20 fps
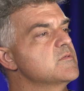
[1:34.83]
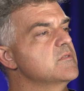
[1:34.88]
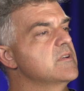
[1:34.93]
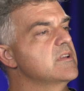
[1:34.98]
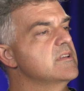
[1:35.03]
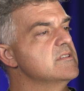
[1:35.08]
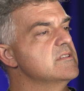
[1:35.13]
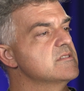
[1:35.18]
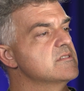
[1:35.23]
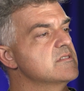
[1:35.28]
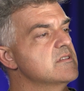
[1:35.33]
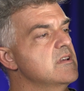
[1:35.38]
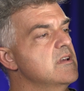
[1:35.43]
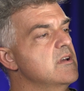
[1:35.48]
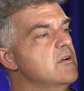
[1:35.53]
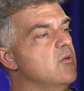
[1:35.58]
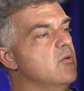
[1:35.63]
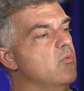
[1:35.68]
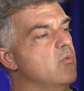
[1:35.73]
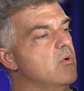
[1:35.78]
one has
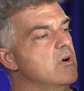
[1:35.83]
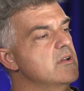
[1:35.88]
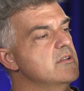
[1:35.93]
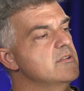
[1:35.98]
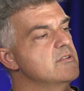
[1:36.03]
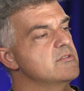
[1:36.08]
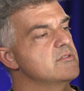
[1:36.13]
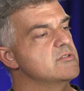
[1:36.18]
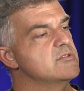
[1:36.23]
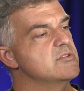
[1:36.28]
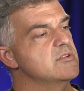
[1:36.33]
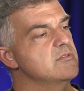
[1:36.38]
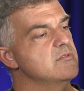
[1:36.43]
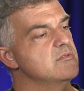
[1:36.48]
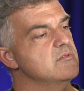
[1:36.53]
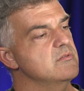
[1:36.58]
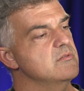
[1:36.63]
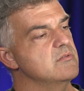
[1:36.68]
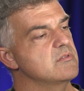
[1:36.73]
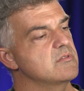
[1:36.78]
1,
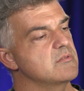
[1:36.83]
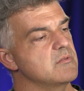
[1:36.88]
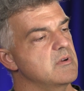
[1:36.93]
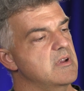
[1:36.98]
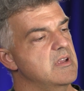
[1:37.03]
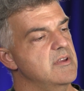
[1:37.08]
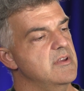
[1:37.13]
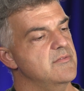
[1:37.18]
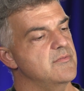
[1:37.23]
2, 3,